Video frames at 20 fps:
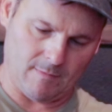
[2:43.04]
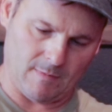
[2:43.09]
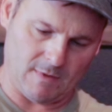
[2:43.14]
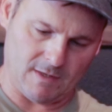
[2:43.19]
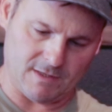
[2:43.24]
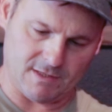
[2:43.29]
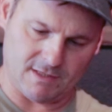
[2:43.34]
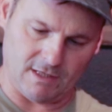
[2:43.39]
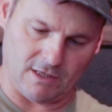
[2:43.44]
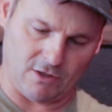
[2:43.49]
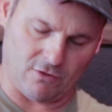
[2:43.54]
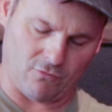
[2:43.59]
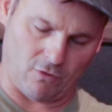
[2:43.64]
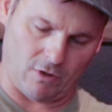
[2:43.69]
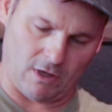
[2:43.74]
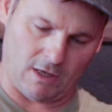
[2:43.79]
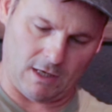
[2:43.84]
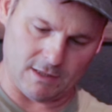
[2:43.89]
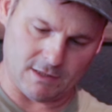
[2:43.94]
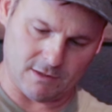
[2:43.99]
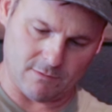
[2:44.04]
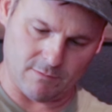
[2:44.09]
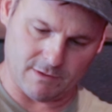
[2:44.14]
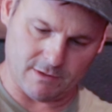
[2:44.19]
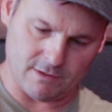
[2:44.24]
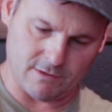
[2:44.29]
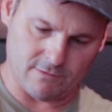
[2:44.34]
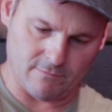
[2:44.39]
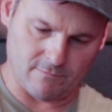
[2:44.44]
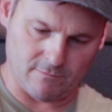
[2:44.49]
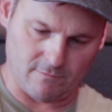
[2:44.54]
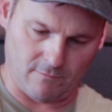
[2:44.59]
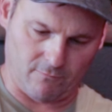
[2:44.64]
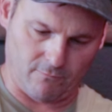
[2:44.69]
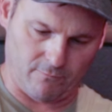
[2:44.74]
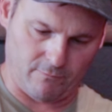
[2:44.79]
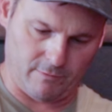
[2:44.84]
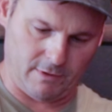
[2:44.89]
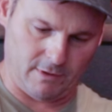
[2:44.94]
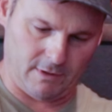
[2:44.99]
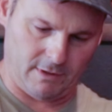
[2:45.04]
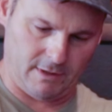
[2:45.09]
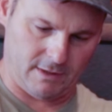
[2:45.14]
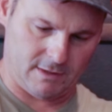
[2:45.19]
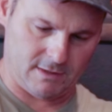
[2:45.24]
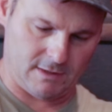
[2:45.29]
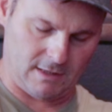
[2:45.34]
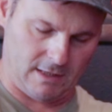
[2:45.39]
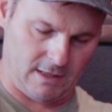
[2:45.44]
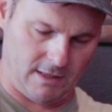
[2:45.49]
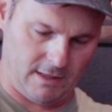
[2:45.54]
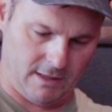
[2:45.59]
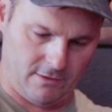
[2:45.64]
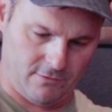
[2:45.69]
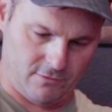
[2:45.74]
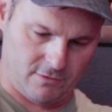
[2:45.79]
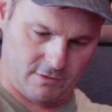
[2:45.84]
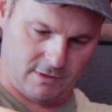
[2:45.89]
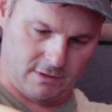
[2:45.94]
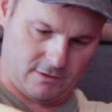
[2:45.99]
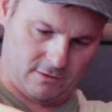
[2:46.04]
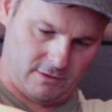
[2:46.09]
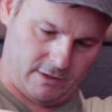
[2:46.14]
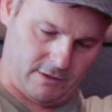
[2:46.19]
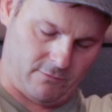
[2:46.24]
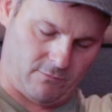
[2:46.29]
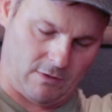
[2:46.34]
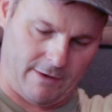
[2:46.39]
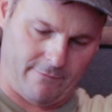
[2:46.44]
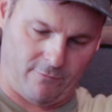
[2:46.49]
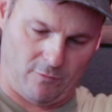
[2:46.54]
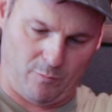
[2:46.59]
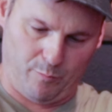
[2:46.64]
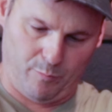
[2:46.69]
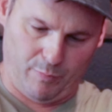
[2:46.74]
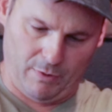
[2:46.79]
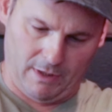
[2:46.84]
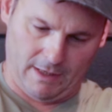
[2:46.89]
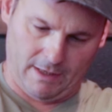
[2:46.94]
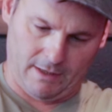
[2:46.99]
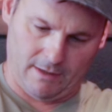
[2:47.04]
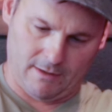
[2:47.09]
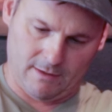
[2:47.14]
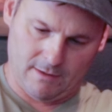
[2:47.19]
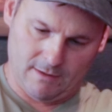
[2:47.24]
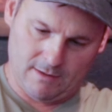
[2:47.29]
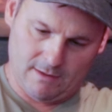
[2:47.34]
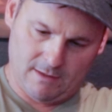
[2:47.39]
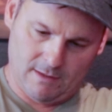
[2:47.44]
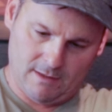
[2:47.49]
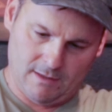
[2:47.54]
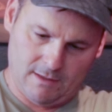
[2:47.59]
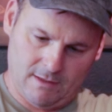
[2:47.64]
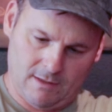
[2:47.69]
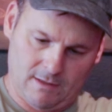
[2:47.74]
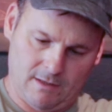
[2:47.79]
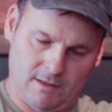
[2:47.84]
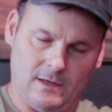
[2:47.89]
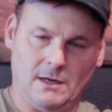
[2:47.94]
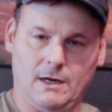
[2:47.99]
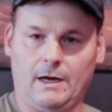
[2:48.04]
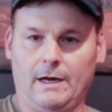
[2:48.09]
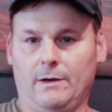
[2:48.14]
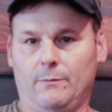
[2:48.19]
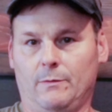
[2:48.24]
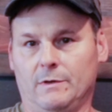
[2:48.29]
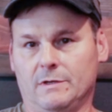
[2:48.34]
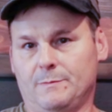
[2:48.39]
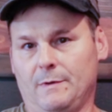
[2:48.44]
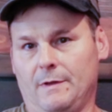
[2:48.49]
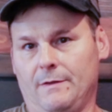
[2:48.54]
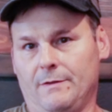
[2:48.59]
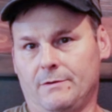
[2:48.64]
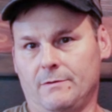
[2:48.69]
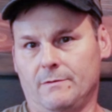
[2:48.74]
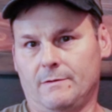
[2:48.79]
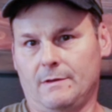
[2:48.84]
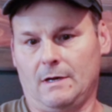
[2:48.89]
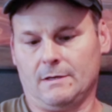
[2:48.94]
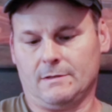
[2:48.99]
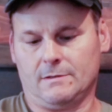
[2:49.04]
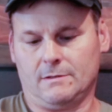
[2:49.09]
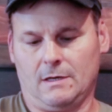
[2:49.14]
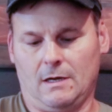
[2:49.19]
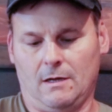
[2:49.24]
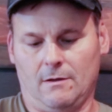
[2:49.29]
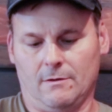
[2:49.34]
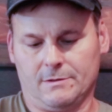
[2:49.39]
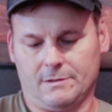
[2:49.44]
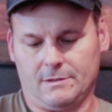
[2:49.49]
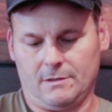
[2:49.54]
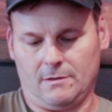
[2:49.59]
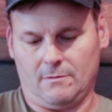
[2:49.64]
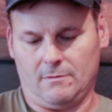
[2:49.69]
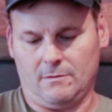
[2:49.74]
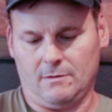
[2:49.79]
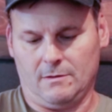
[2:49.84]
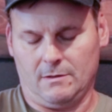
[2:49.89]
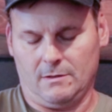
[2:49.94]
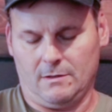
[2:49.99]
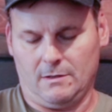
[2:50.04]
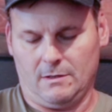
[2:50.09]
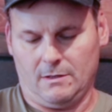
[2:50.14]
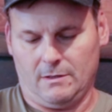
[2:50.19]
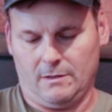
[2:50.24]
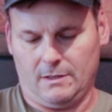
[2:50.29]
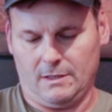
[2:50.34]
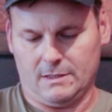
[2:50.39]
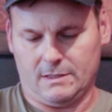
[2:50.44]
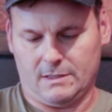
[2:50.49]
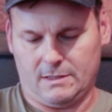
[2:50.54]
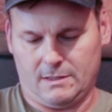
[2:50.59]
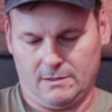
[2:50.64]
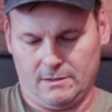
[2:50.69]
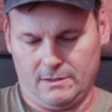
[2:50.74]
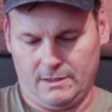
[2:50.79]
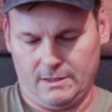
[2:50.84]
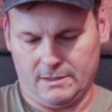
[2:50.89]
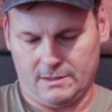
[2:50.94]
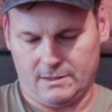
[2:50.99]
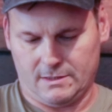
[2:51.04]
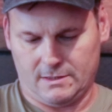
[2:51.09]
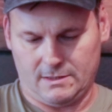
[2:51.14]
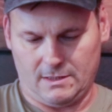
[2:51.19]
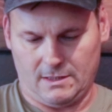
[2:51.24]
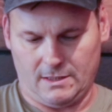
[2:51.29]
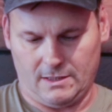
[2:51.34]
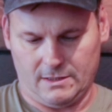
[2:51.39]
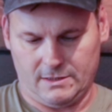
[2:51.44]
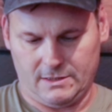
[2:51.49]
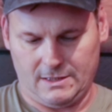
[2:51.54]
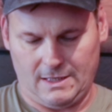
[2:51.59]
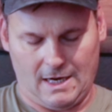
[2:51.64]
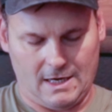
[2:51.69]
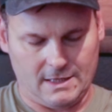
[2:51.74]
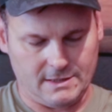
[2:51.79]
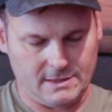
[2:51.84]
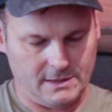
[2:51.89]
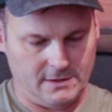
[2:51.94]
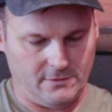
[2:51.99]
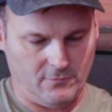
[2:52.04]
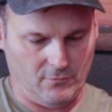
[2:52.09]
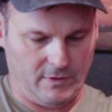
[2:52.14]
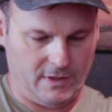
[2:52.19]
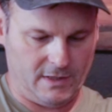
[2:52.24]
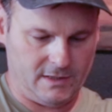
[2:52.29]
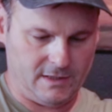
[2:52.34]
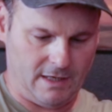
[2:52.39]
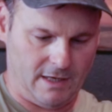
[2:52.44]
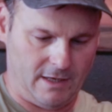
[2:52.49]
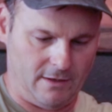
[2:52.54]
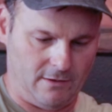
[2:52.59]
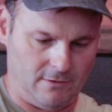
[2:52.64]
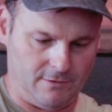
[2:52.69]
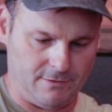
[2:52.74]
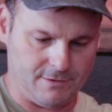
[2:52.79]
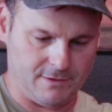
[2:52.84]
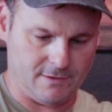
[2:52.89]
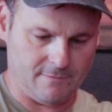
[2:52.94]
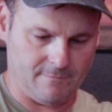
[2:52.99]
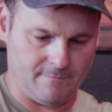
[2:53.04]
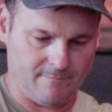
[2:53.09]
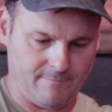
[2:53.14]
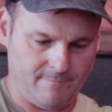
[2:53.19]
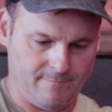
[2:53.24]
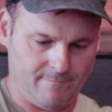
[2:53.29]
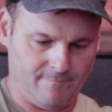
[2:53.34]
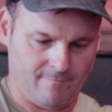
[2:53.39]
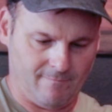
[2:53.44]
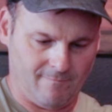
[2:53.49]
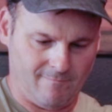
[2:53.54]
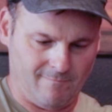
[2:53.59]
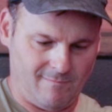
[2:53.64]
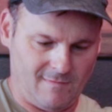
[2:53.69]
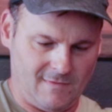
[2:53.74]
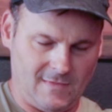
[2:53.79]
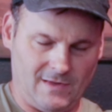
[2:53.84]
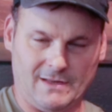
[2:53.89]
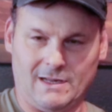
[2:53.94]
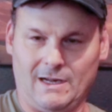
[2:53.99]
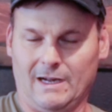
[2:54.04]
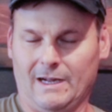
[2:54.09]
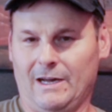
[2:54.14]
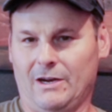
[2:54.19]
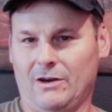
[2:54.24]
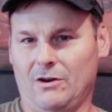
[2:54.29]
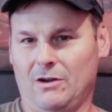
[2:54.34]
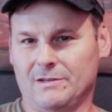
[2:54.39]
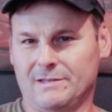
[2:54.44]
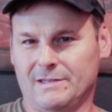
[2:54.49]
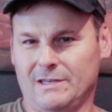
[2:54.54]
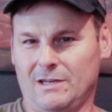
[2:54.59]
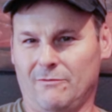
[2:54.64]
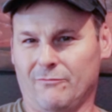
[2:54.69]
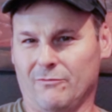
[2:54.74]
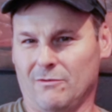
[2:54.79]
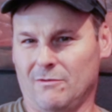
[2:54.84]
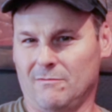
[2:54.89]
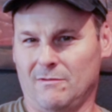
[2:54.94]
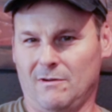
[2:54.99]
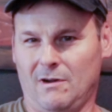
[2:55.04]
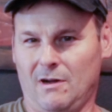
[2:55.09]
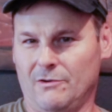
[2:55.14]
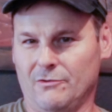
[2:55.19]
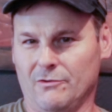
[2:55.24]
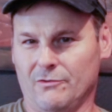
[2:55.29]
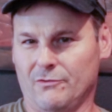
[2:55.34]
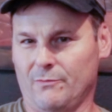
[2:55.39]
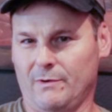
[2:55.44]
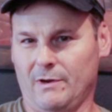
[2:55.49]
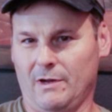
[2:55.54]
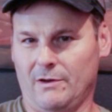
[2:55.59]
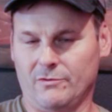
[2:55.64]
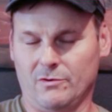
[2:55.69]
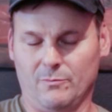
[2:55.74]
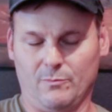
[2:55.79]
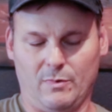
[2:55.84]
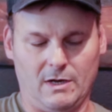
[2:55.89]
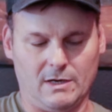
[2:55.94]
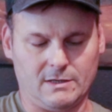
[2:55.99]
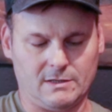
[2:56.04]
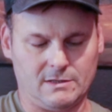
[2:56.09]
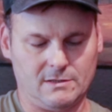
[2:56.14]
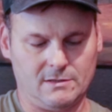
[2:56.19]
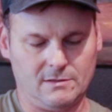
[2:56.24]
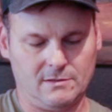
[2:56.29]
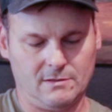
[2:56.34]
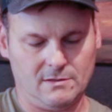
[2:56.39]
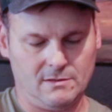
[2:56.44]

the Sig Cross, which is a really exciting, interesting looking rifle, but I didn't want to spend the $2,000. So this chassis retails, I think I got it on sale for under 300 bucks.